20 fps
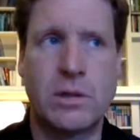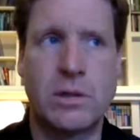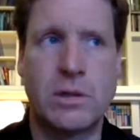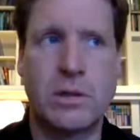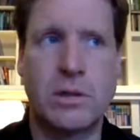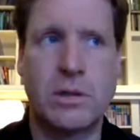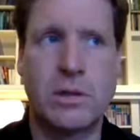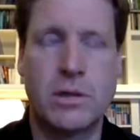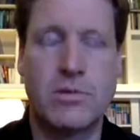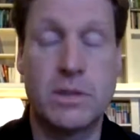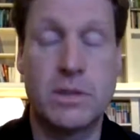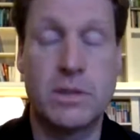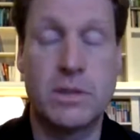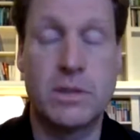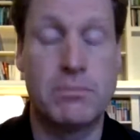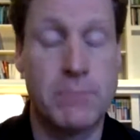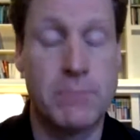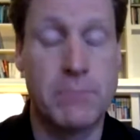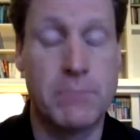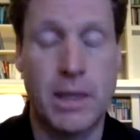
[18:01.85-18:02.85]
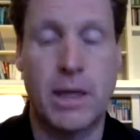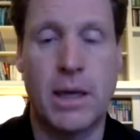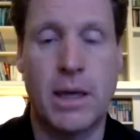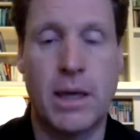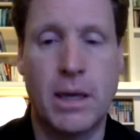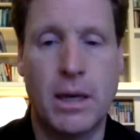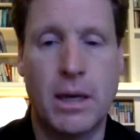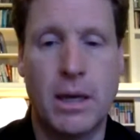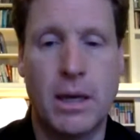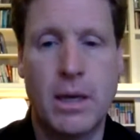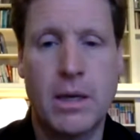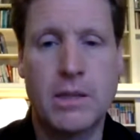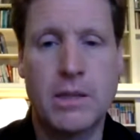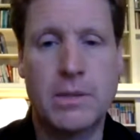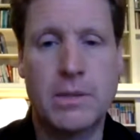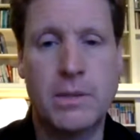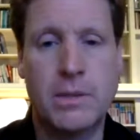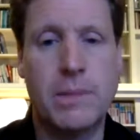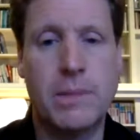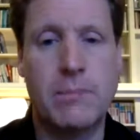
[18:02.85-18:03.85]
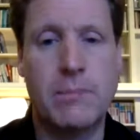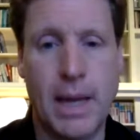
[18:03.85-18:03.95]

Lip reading: There's so much money to be